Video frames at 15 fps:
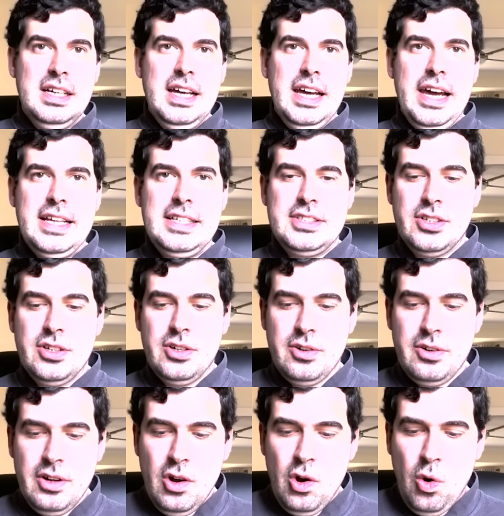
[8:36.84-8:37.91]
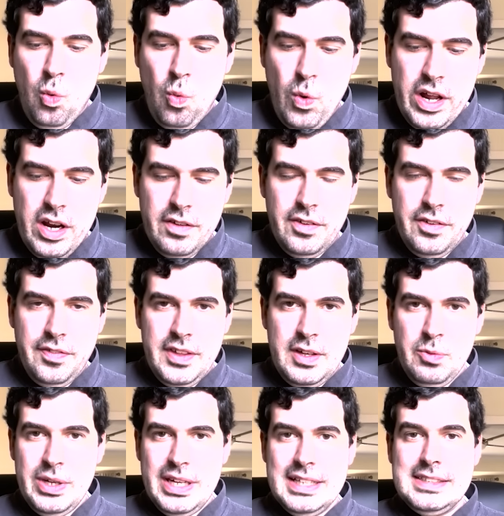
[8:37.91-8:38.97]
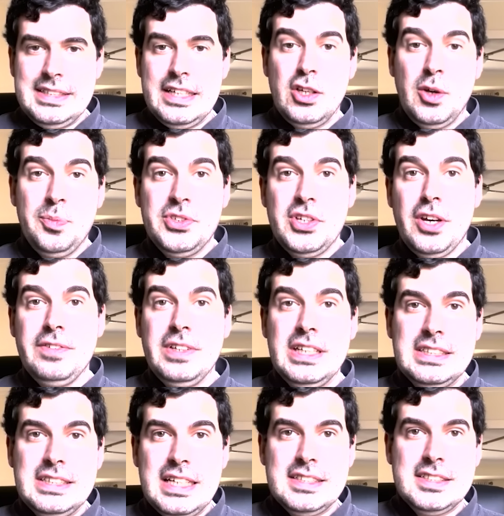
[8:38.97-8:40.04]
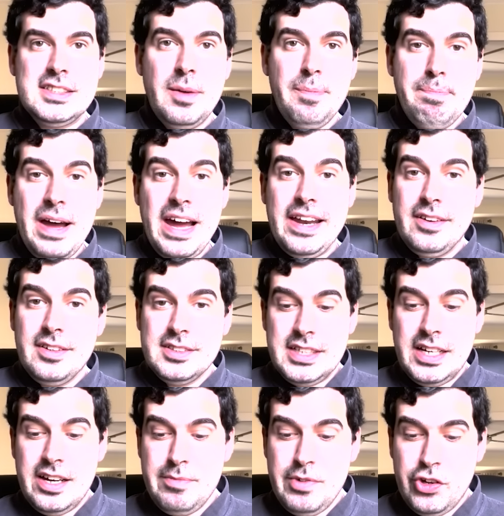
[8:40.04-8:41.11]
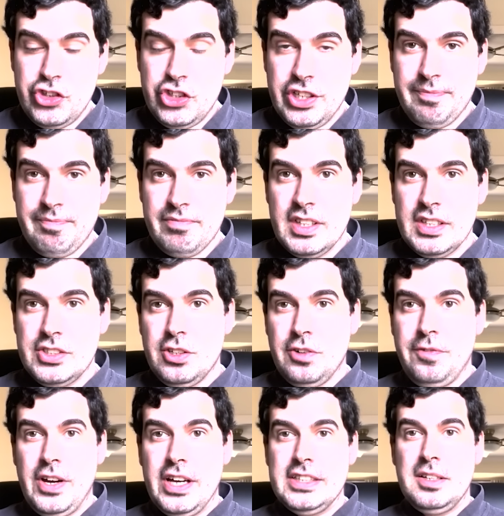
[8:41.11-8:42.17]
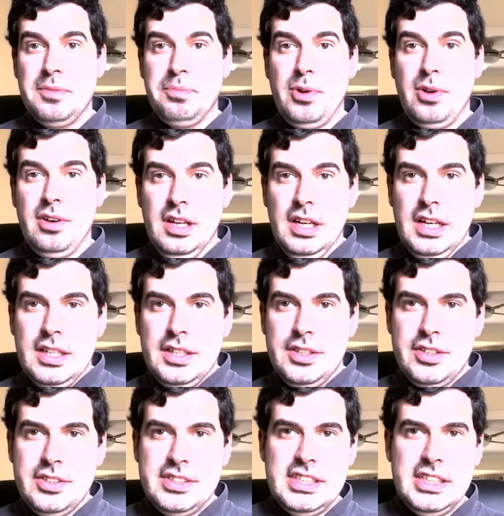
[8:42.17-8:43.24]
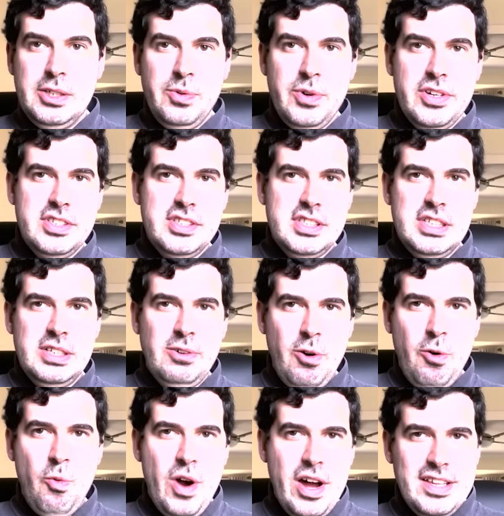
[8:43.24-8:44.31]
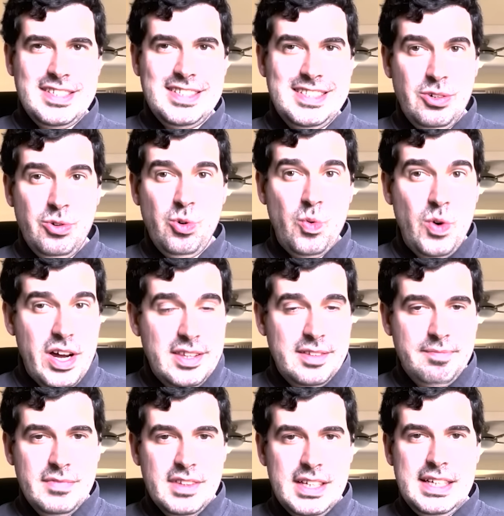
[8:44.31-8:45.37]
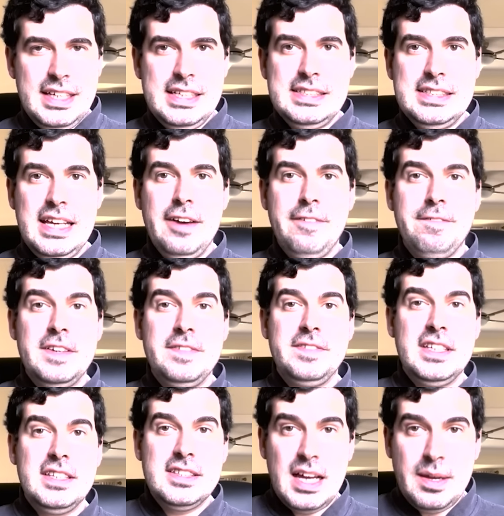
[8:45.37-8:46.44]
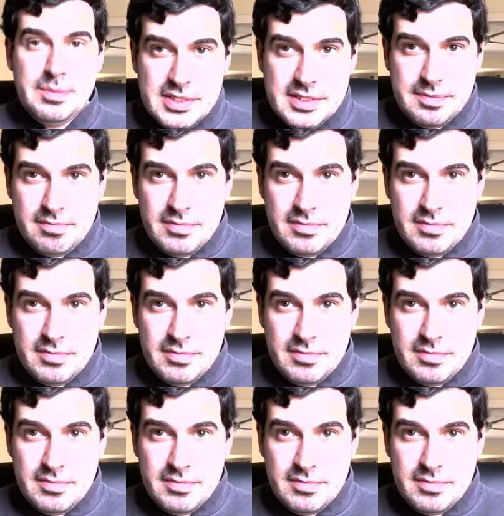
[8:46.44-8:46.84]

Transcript: And so one other thing we can start observing is that some patterns are emerging. So for example, the sequence 0101 is there 15 times.